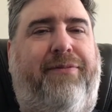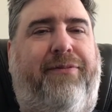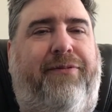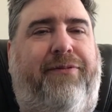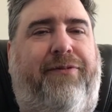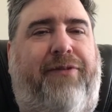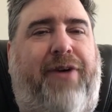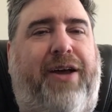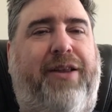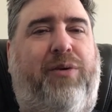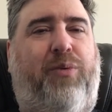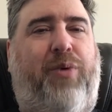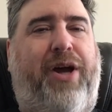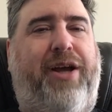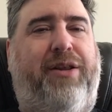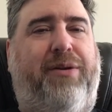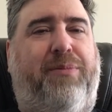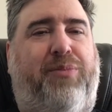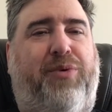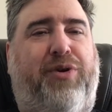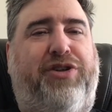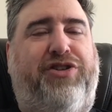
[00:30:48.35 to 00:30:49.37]
find a way to
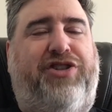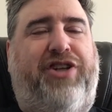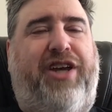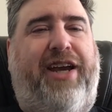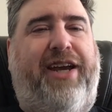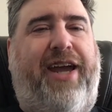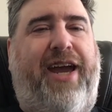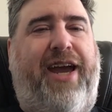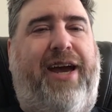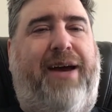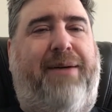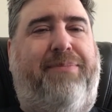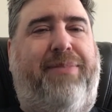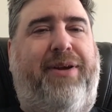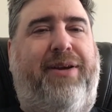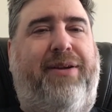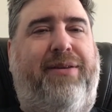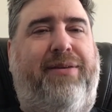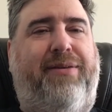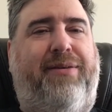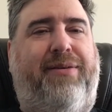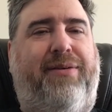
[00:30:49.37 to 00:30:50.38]
bridge that gap
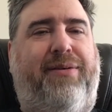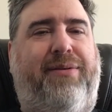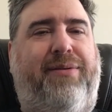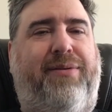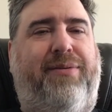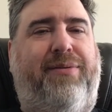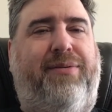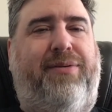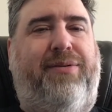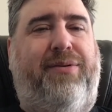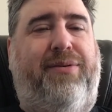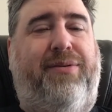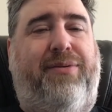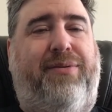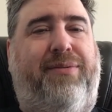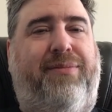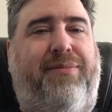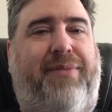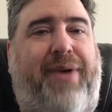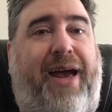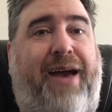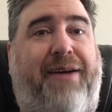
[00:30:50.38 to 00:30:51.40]
and to
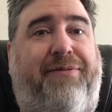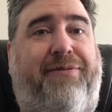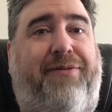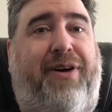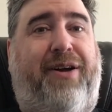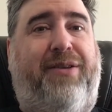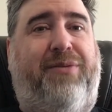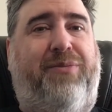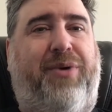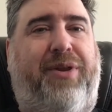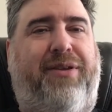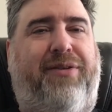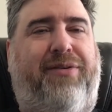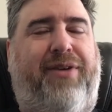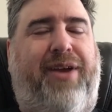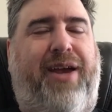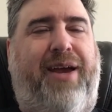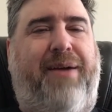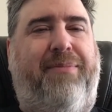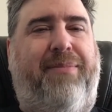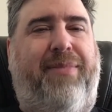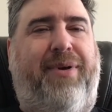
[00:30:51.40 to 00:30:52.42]
have fun with this
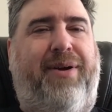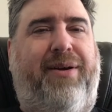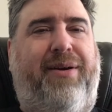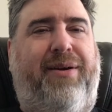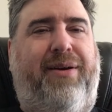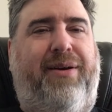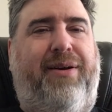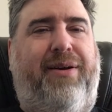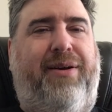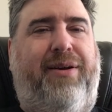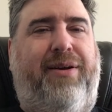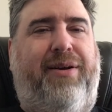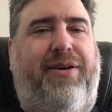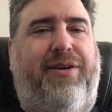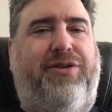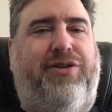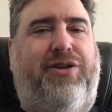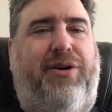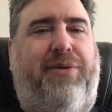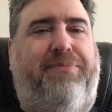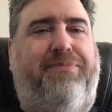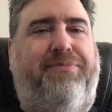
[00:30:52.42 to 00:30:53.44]
game.
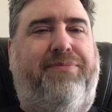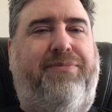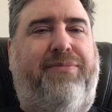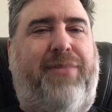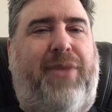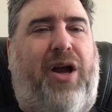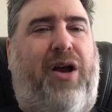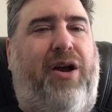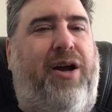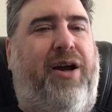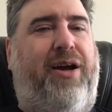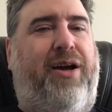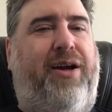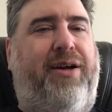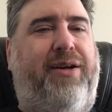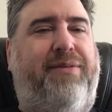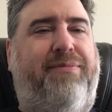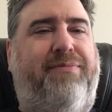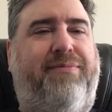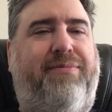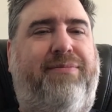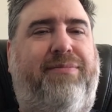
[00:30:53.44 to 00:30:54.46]
So
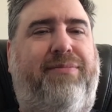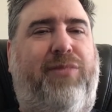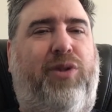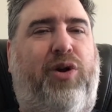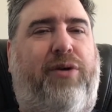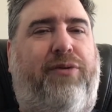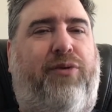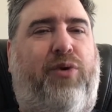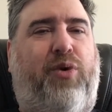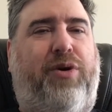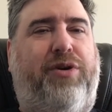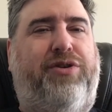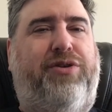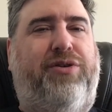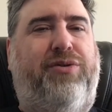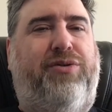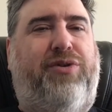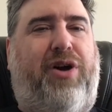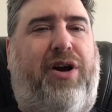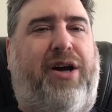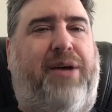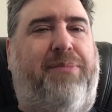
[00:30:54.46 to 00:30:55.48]
I look forward to
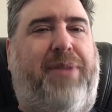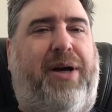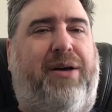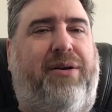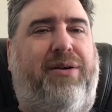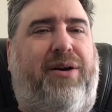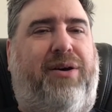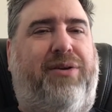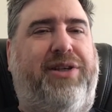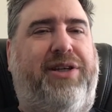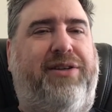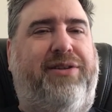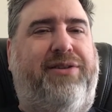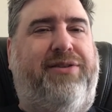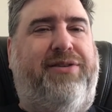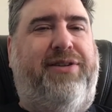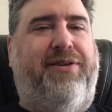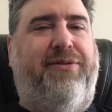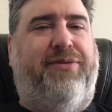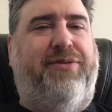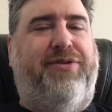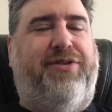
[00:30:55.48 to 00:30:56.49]
talking about all these
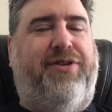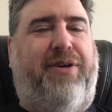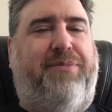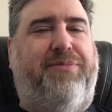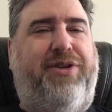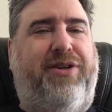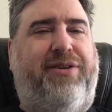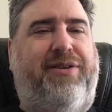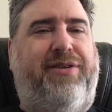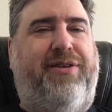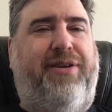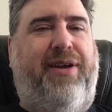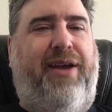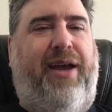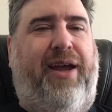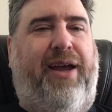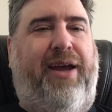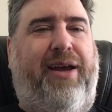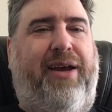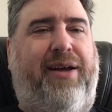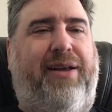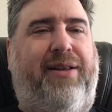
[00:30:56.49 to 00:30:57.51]
different subjects,
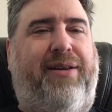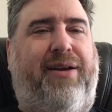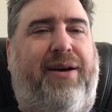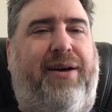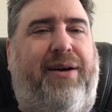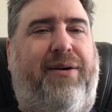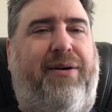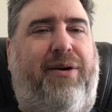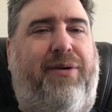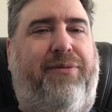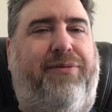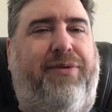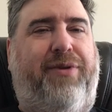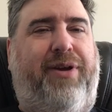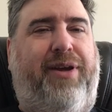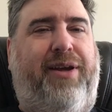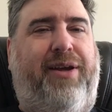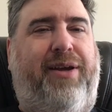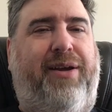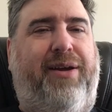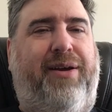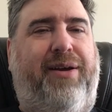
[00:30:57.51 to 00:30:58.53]
and
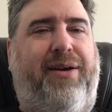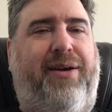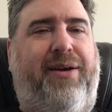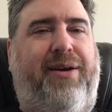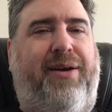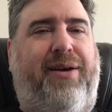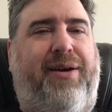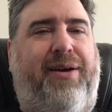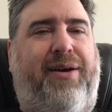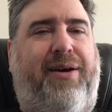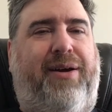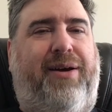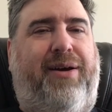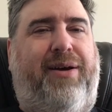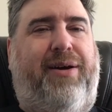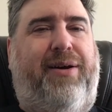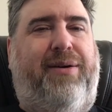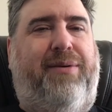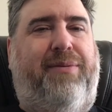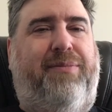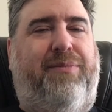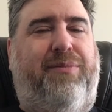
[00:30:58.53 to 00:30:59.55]
hopefully
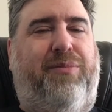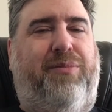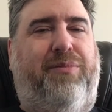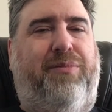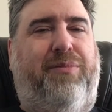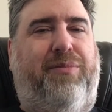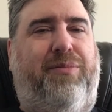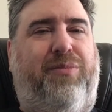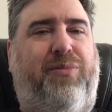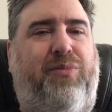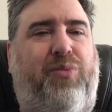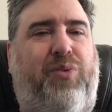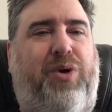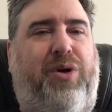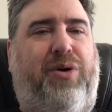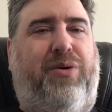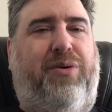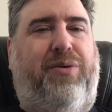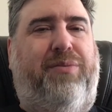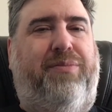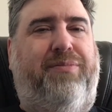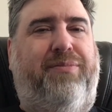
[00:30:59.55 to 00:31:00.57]
um,
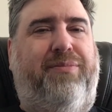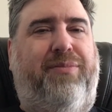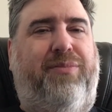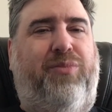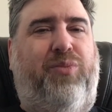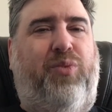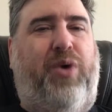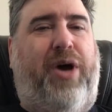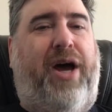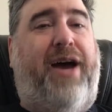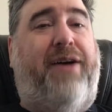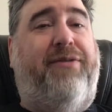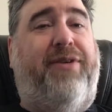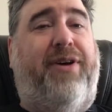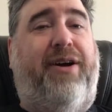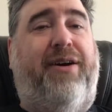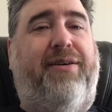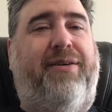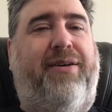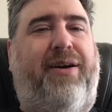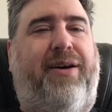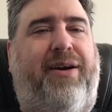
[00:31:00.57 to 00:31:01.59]
we'll we'll have
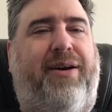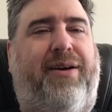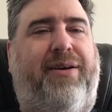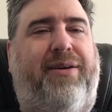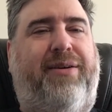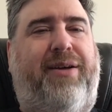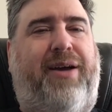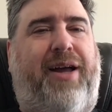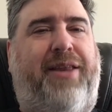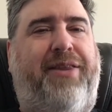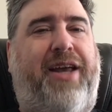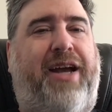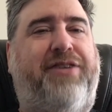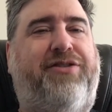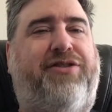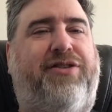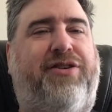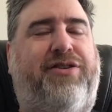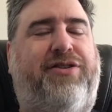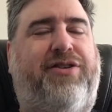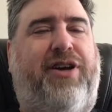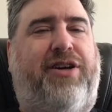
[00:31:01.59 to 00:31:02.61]
a nice
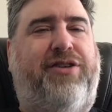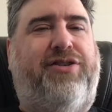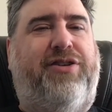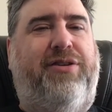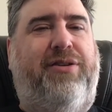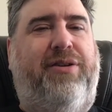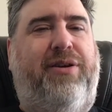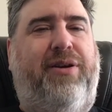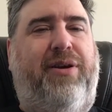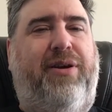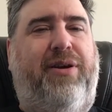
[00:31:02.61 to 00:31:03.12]
discussion